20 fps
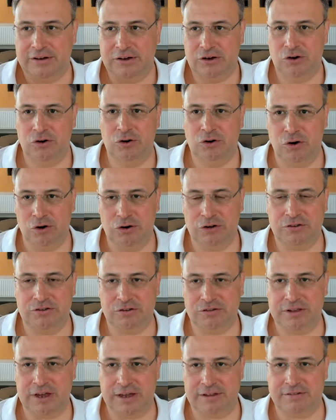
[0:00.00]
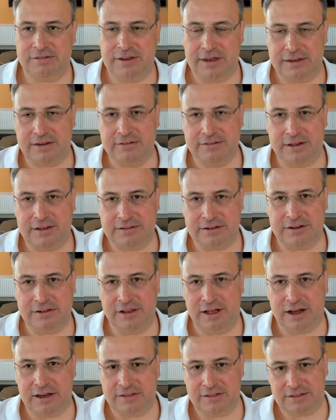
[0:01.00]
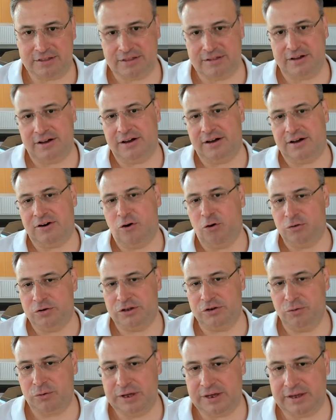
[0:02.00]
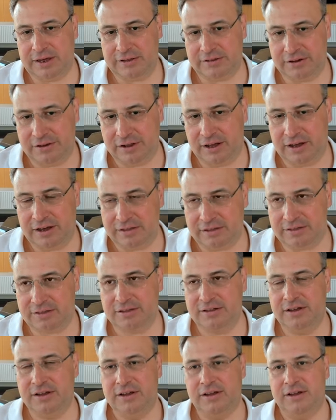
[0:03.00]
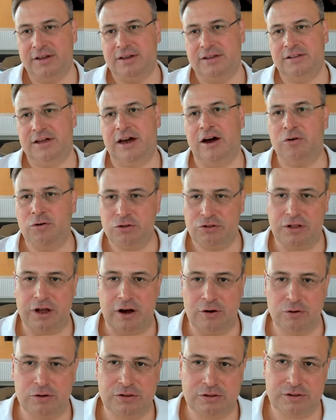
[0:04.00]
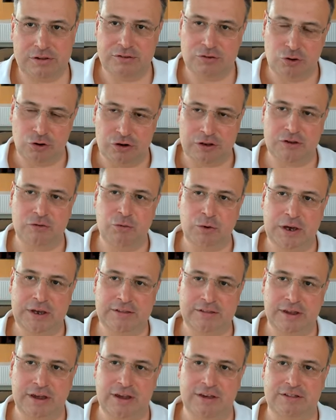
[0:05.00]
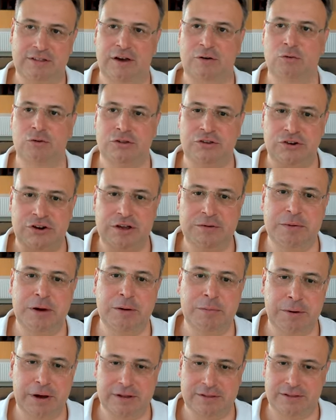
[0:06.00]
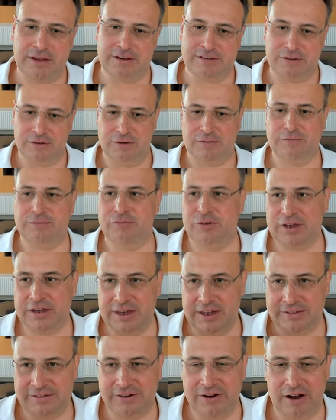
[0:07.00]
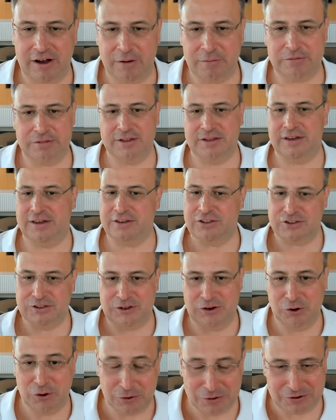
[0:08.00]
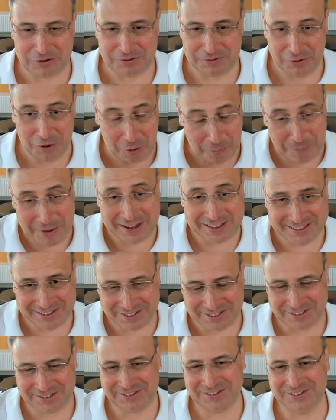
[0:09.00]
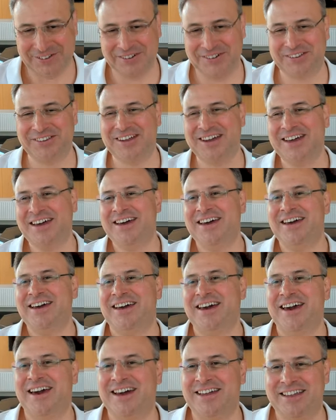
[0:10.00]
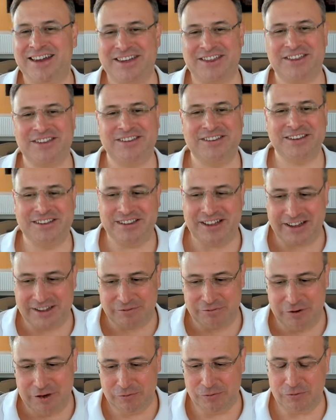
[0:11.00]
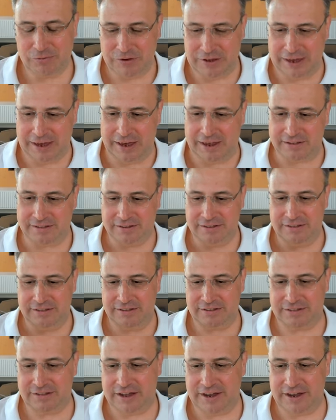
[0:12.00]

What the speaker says: going to that, taking that class over the weekend class. Like I would during the weekdays, I would dream about like the weekend comes and I actually go back to school, and actually like we had these